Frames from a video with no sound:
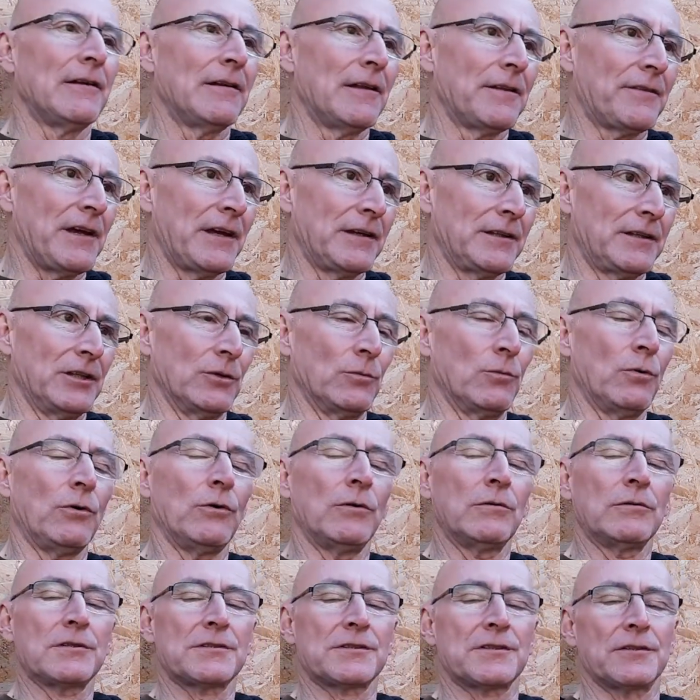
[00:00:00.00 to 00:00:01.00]
Thank you
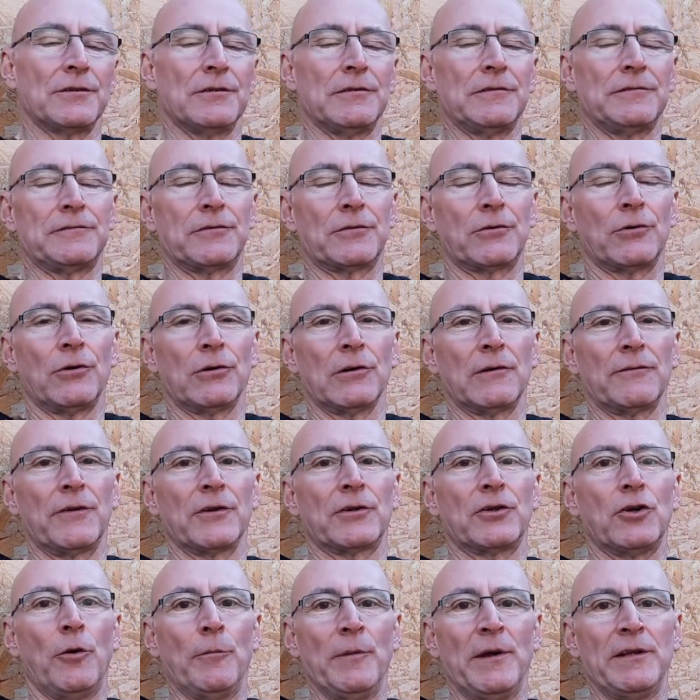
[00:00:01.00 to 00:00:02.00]
also for all of the
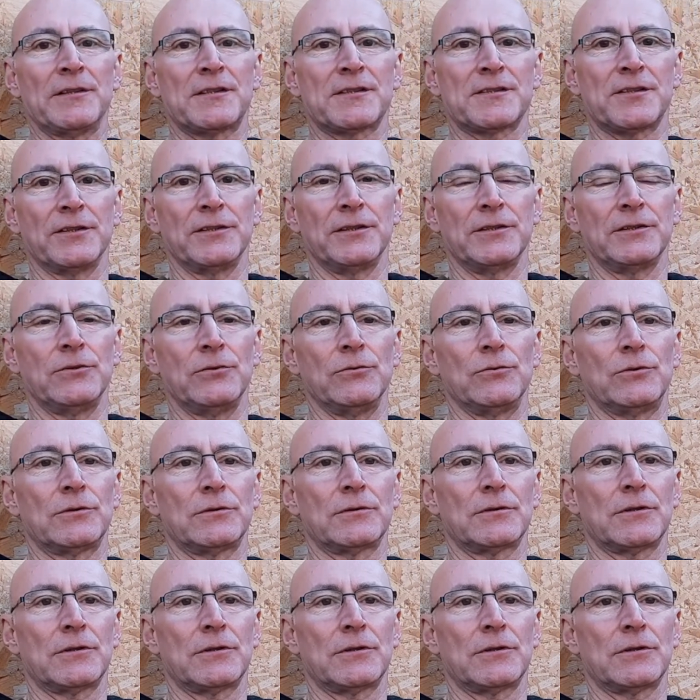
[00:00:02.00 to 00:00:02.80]
comments that you